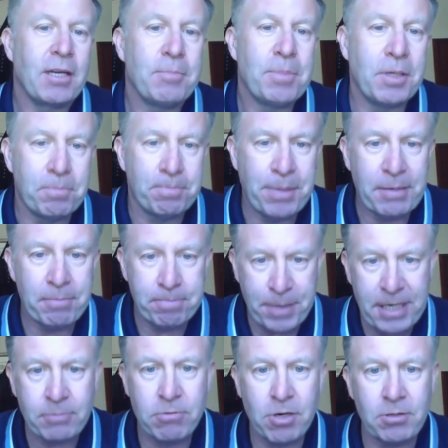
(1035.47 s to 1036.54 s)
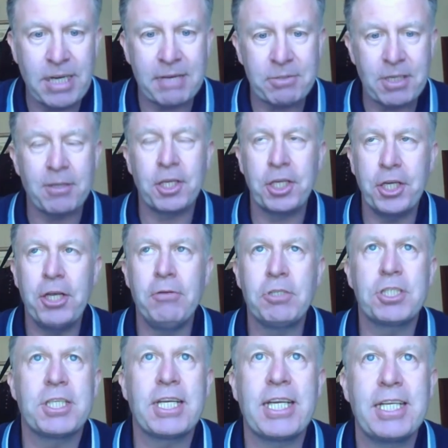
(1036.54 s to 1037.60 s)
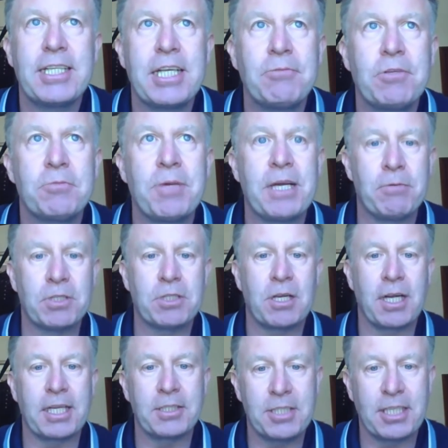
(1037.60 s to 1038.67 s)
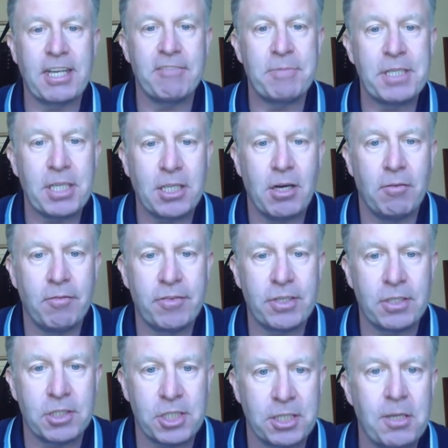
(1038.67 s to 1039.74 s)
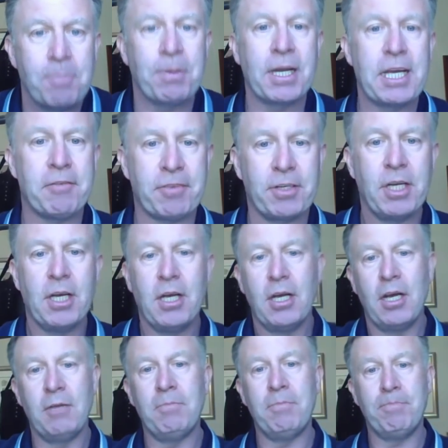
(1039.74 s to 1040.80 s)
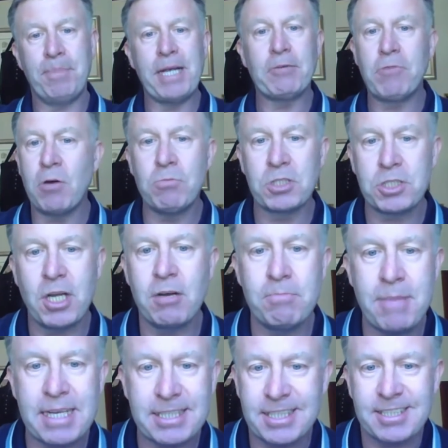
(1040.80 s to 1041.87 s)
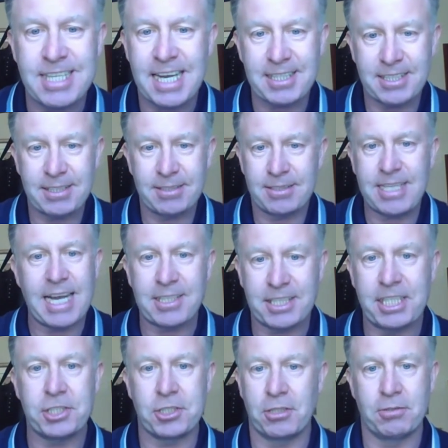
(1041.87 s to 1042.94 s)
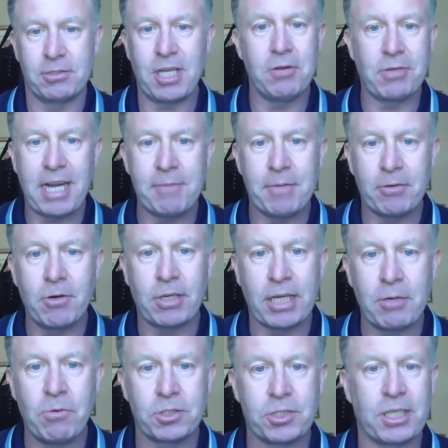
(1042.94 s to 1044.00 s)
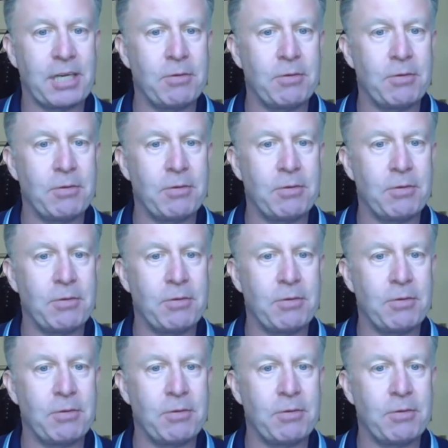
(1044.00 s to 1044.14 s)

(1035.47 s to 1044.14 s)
But Big Ron, that was a huge thing he did with me, was like to give me the confidence and the belief. And Big Ron was no master tactician. Don't get me wrong, he wasn't.